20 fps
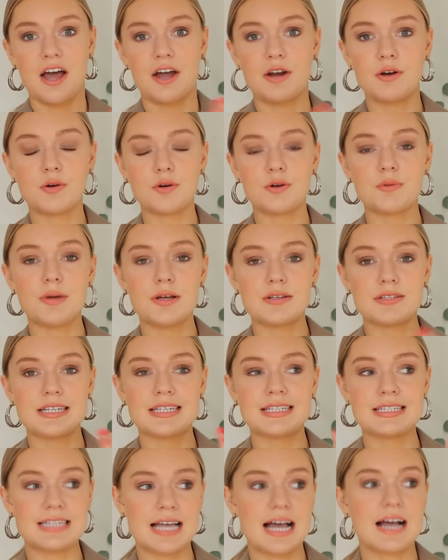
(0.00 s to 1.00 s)
an almost
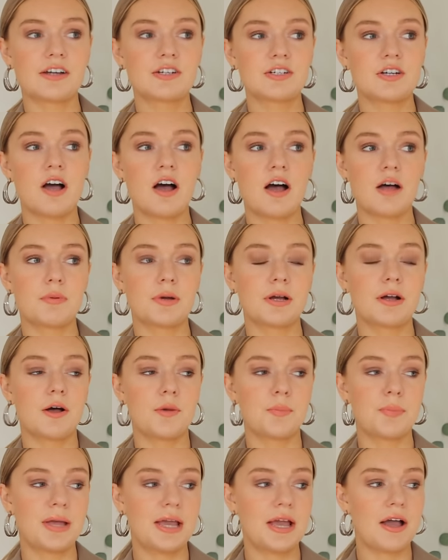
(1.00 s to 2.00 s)
exact carbon
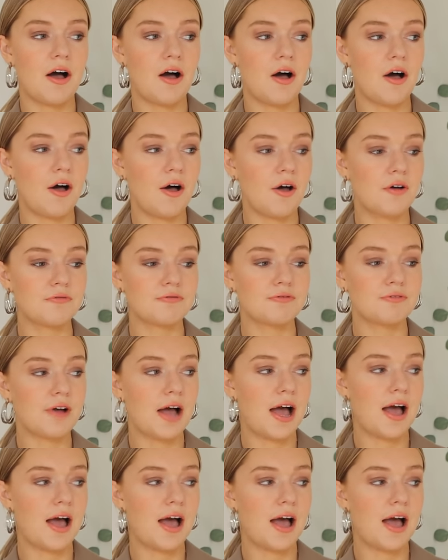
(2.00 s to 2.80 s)
copy of